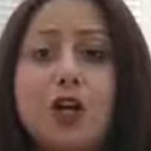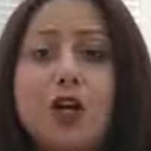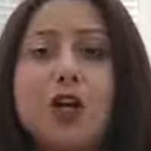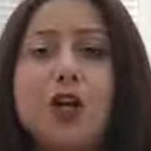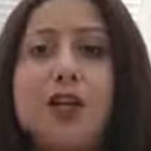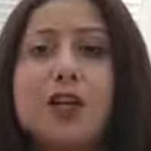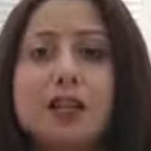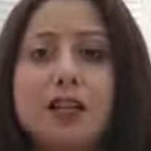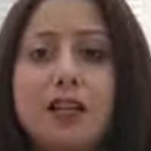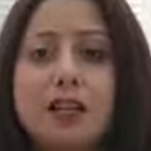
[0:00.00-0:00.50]

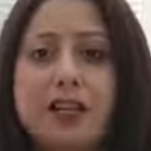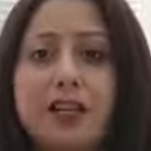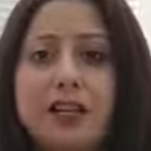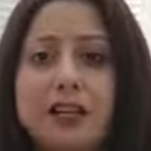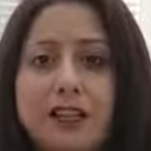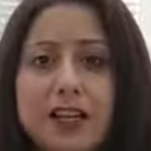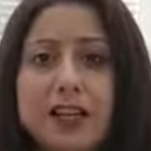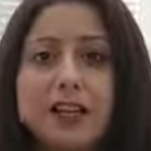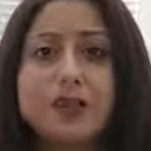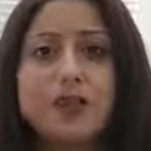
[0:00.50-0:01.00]
Contact
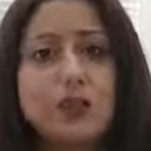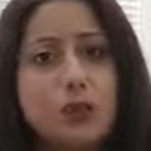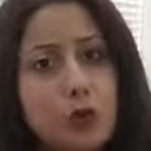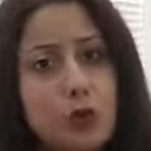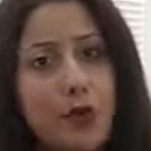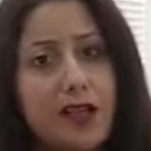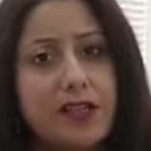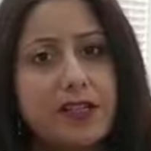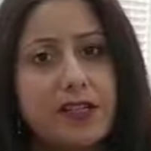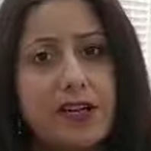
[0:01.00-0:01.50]
us at
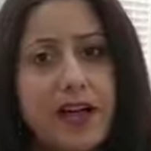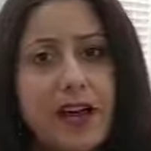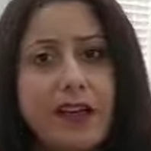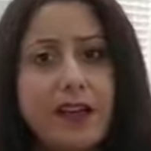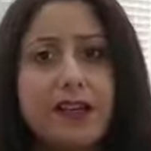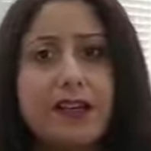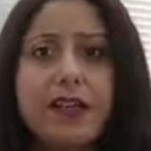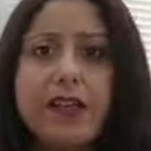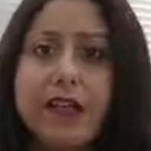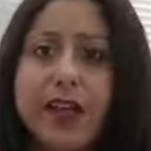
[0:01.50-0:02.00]

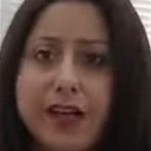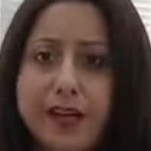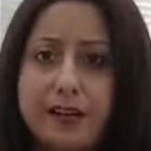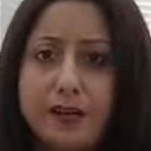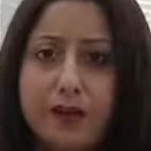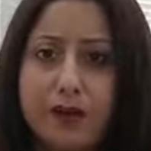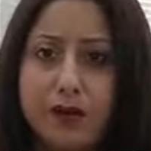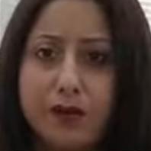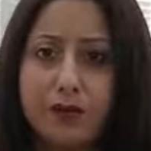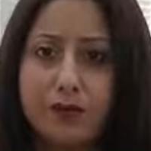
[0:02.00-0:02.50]

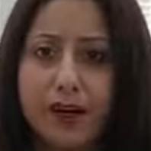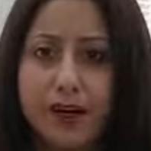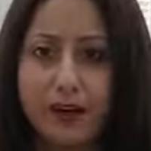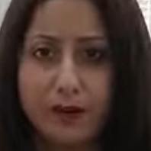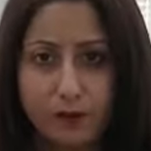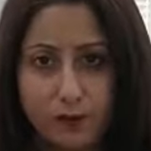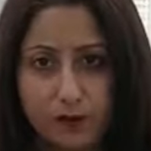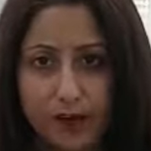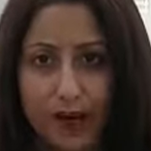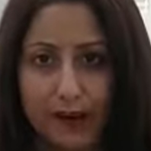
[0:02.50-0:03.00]

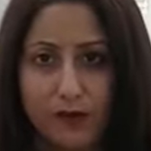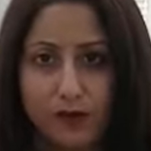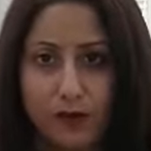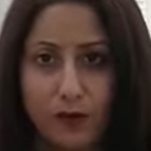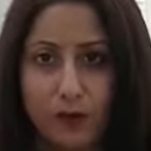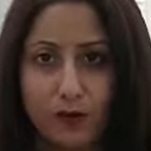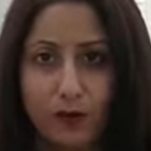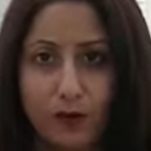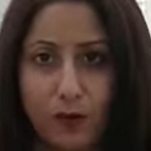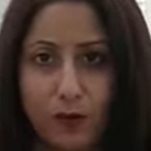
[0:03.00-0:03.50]

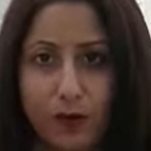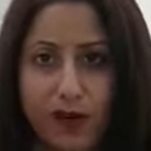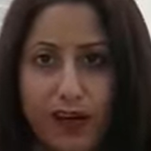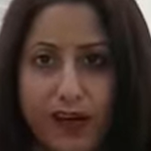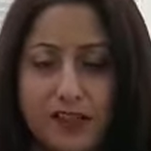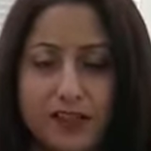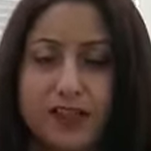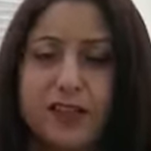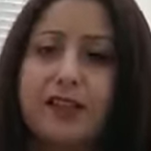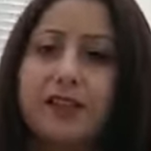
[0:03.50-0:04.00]

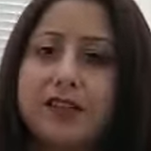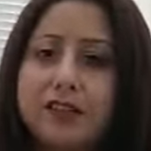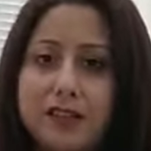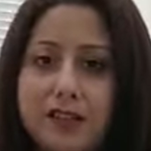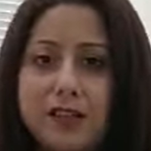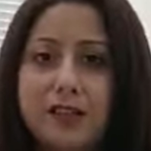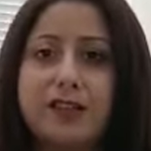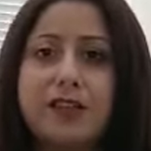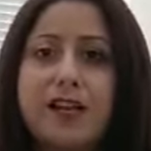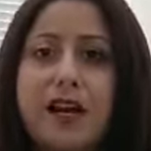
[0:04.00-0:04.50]
289-801-5048.
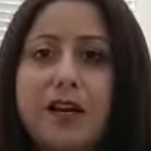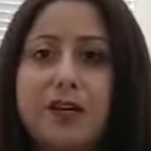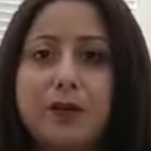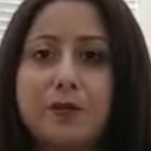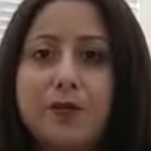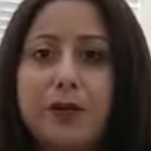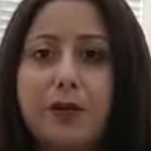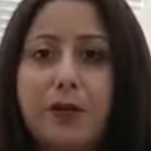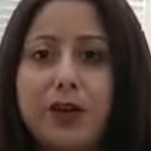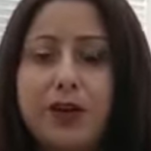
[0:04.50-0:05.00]
This is CAD
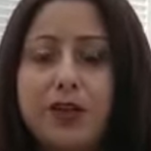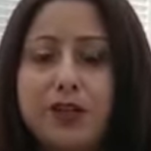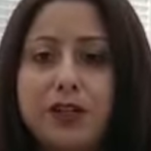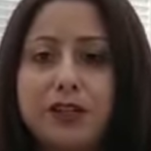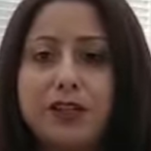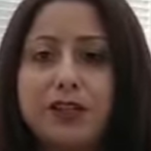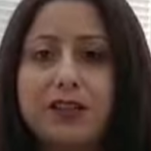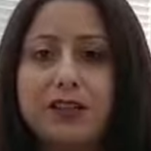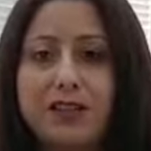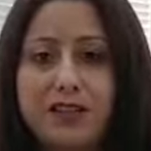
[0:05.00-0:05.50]

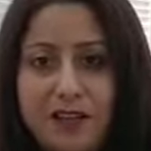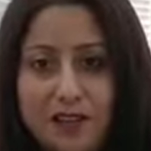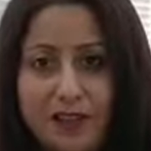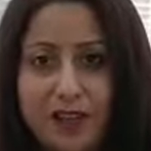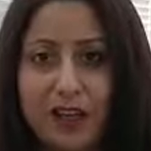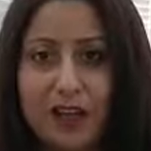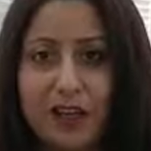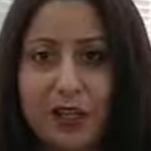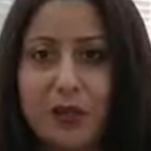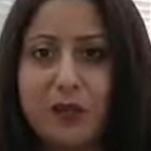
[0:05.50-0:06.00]
Immigration.
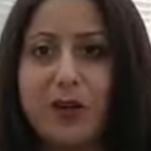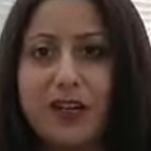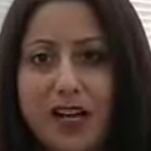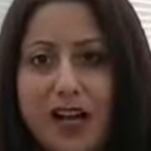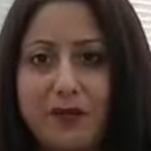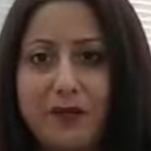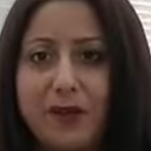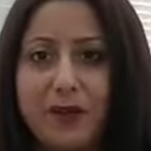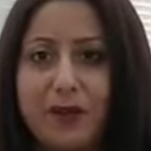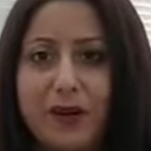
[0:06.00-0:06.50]
Thank you and
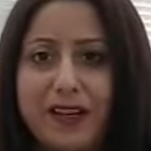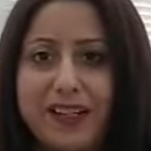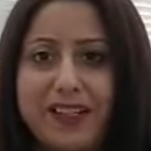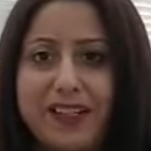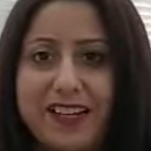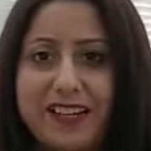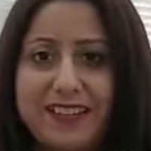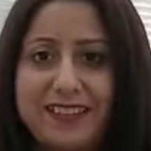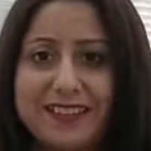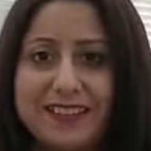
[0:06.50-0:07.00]
have a great
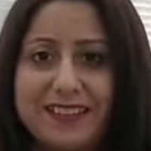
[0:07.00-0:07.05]
day.